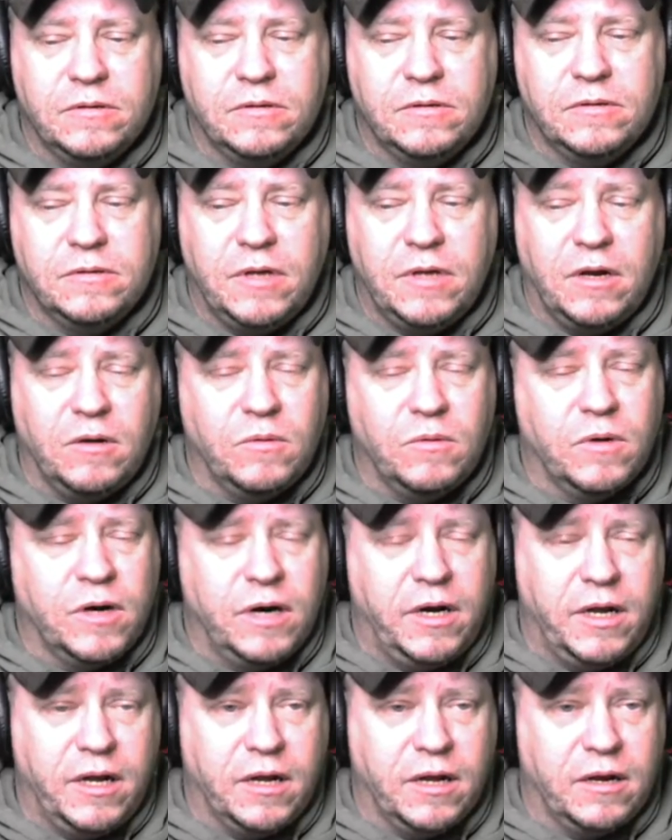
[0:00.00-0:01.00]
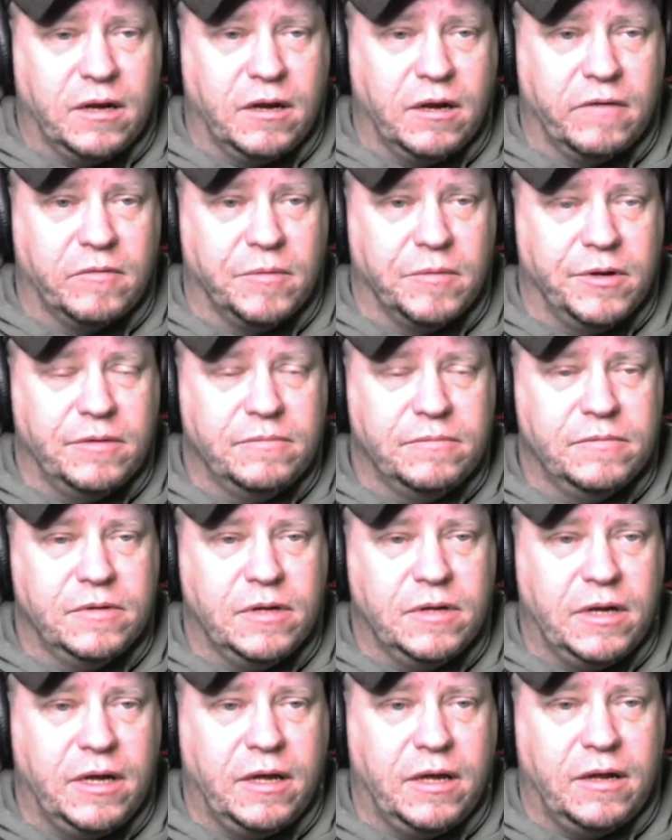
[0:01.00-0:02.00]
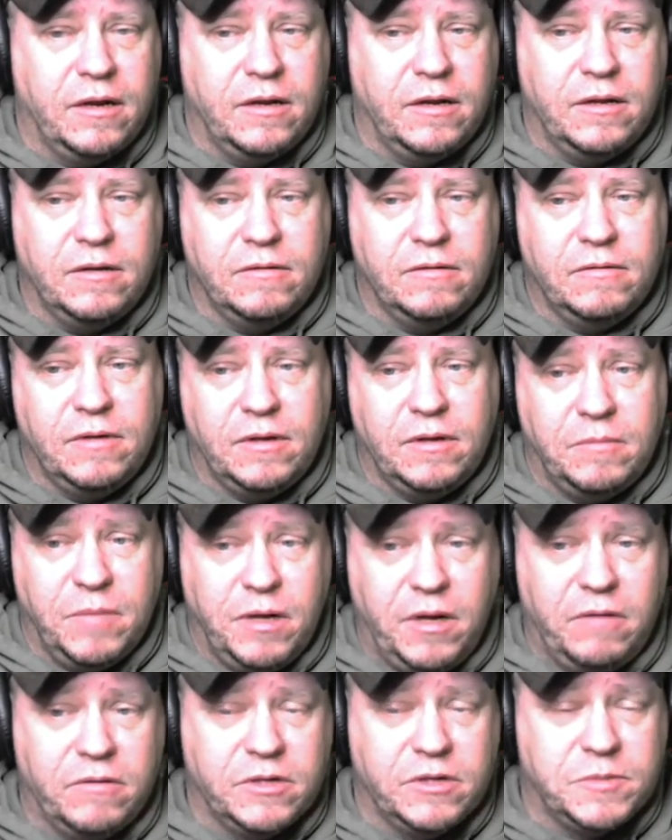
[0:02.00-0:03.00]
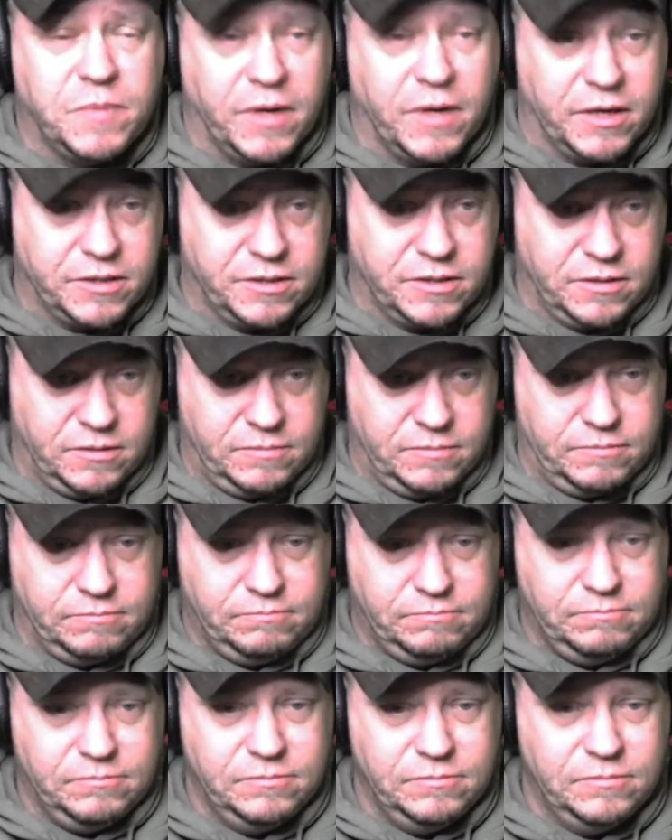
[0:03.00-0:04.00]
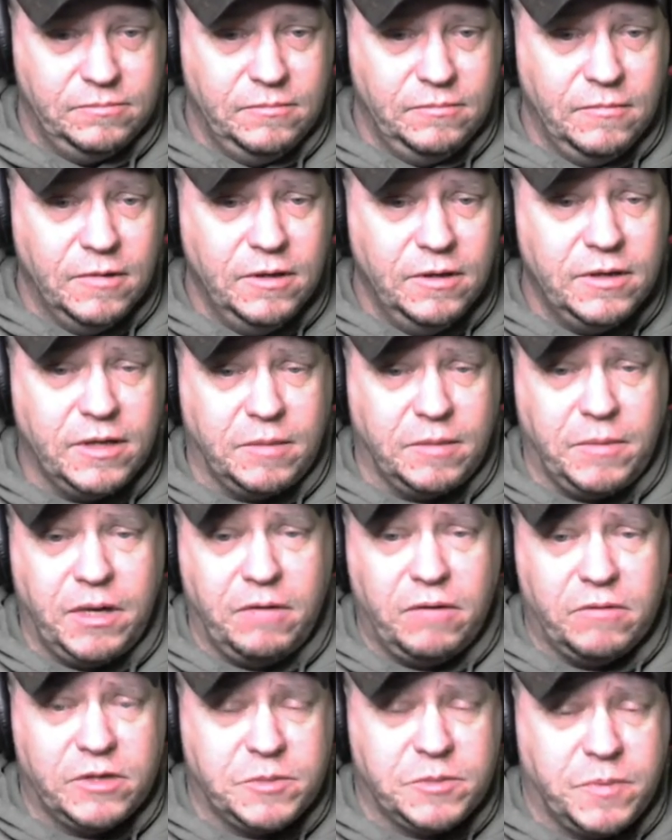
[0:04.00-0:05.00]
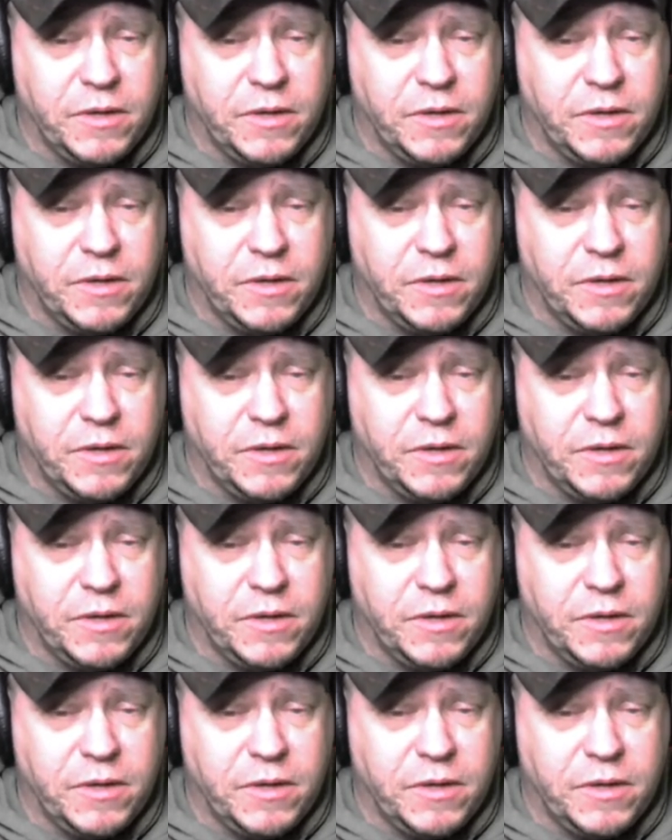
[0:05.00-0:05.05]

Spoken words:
don't want any kind of government. And in many respects, conservatives